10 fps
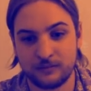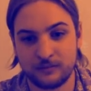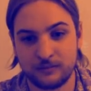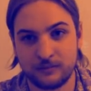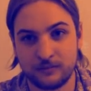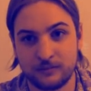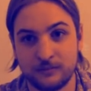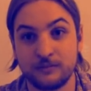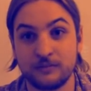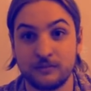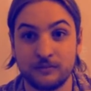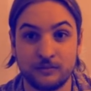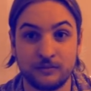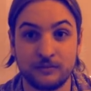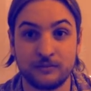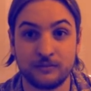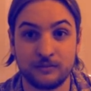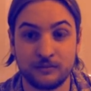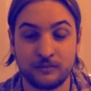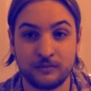
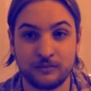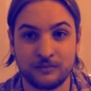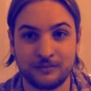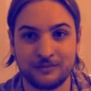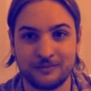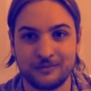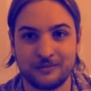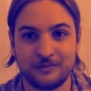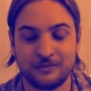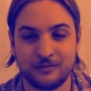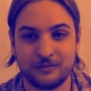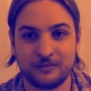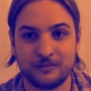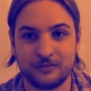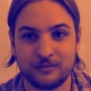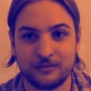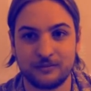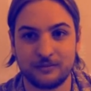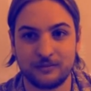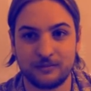
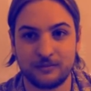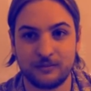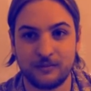(silent)